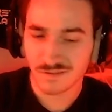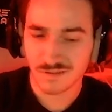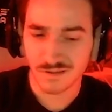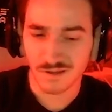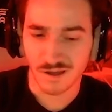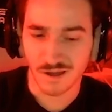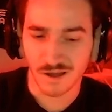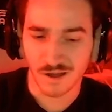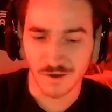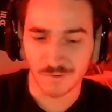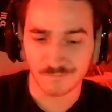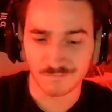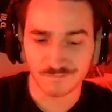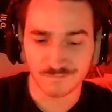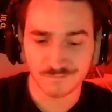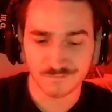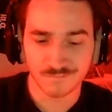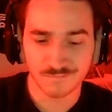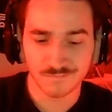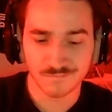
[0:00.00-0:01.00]

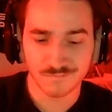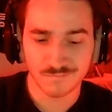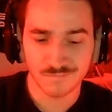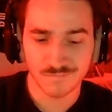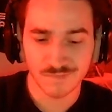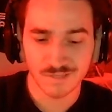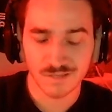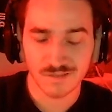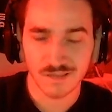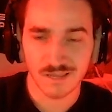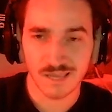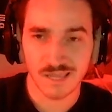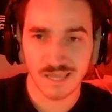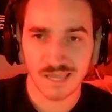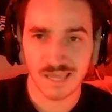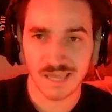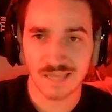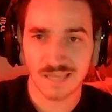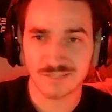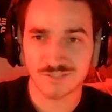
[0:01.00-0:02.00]
Um,
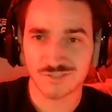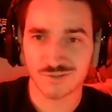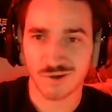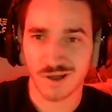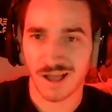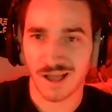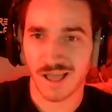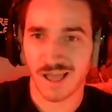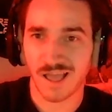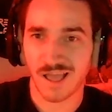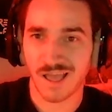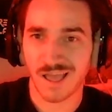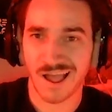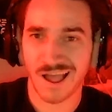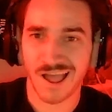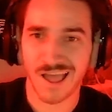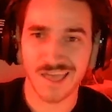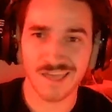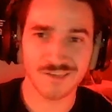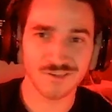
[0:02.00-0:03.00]
eh, eh, so I,
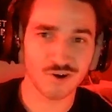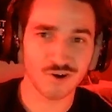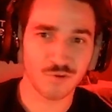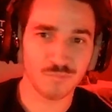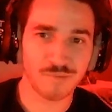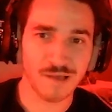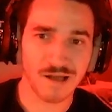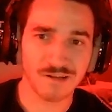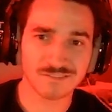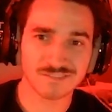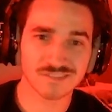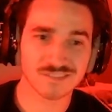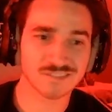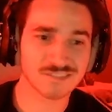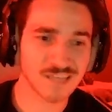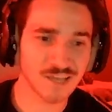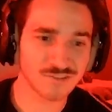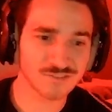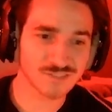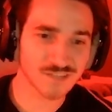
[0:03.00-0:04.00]
I, you know, balancing the
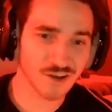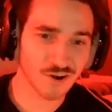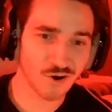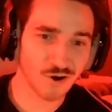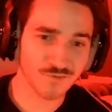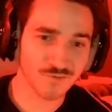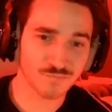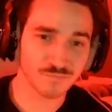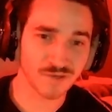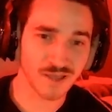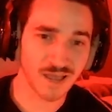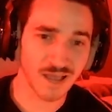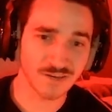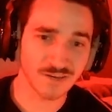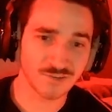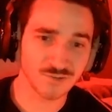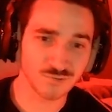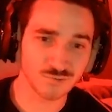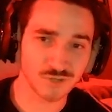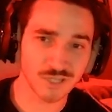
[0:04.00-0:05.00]
scales is kind of hard for me. I, I
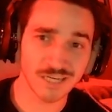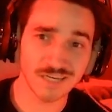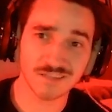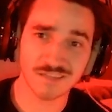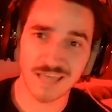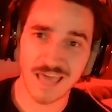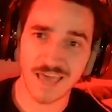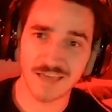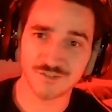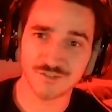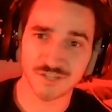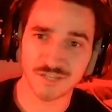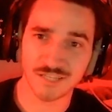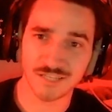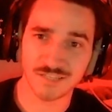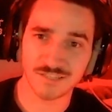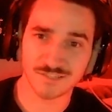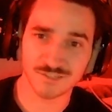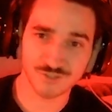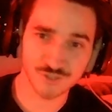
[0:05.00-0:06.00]
do lean on the edge that
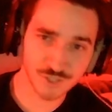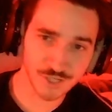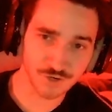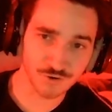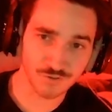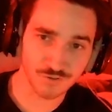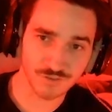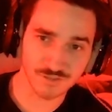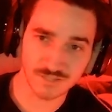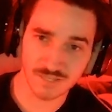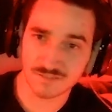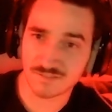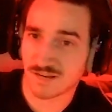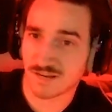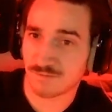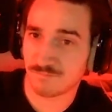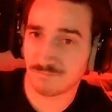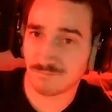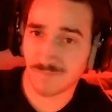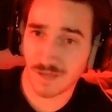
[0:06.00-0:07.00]
he is a cheater in the sense
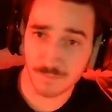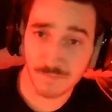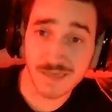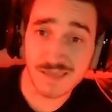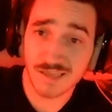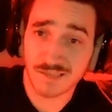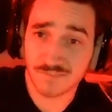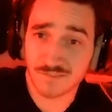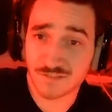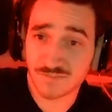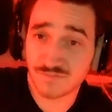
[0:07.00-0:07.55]
that I'm, I'm making this